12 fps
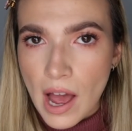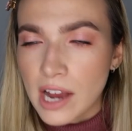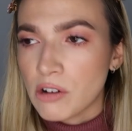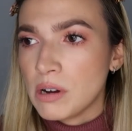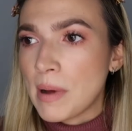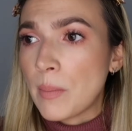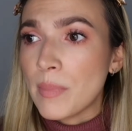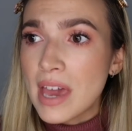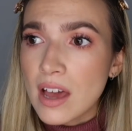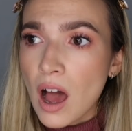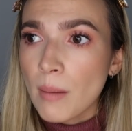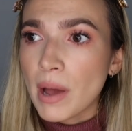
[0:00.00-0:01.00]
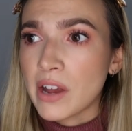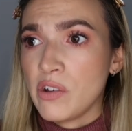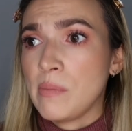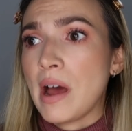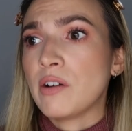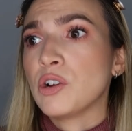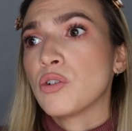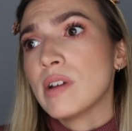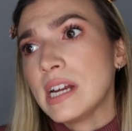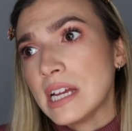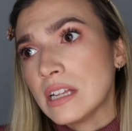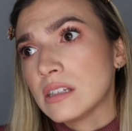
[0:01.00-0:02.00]
I could read about makeup, I could read about
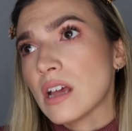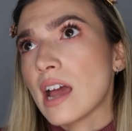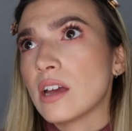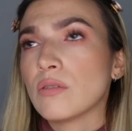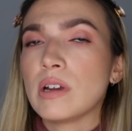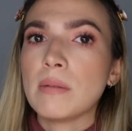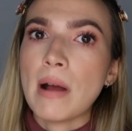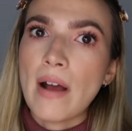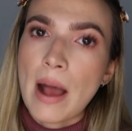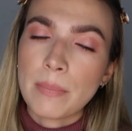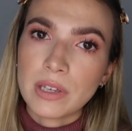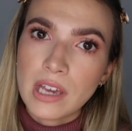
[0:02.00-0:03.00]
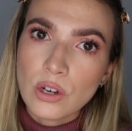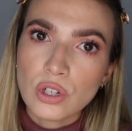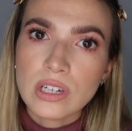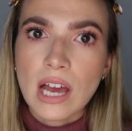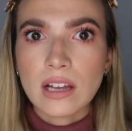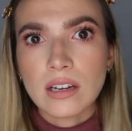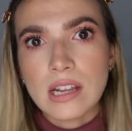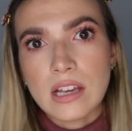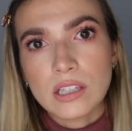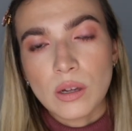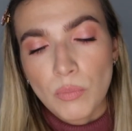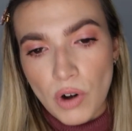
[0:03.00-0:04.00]
ingredients, I could read about application
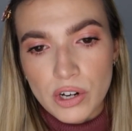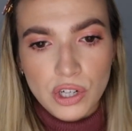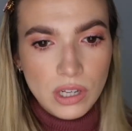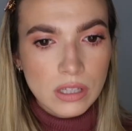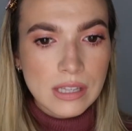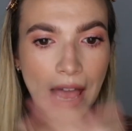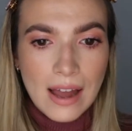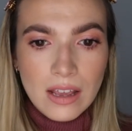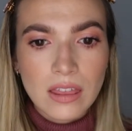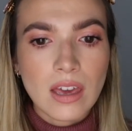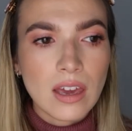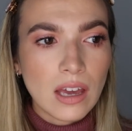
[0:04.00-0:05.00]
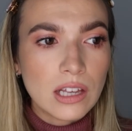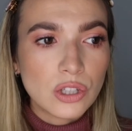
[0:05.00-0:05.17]
techniques, brushes, anything.